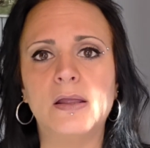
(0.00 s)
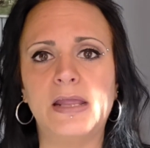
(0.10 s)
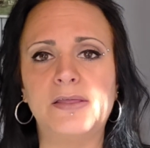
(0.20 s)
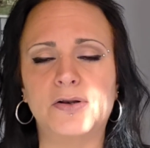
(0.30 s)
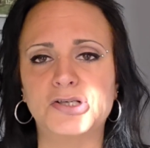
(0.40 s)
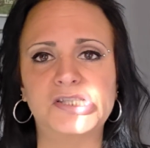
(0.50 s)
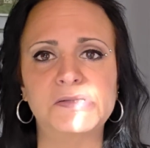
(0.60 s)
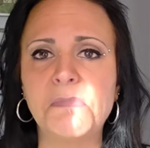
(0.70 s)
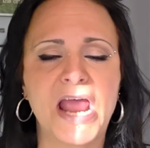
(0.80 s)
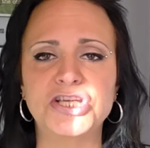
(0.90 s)
either
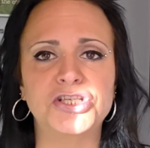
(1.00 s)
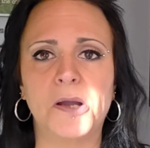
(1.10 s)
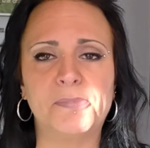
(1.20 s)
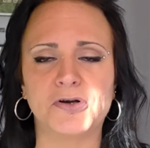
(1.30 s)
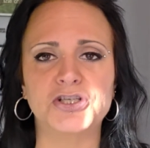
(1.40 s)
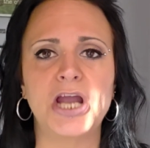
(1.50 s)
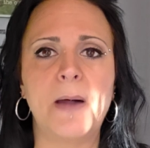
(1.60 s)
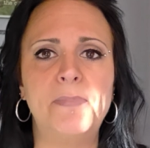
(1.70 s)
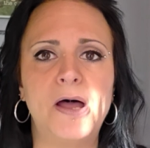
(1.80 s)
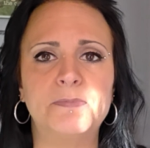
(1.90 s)
smash up or
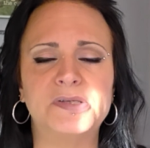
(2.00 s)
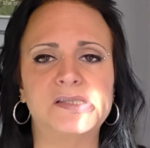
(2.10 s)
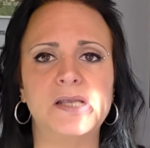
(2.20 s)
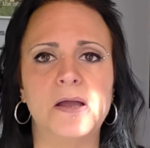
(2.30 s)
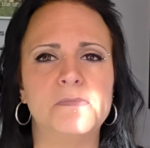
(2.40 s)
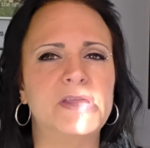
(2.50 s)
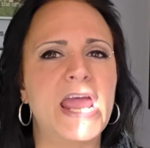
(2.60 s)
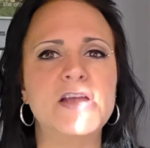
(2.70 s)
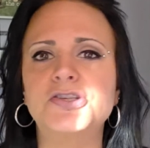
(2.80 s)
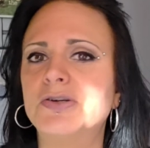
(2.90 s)
chop up some
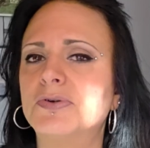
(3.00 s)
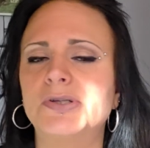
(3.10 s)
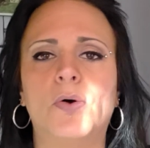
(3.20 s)
cashews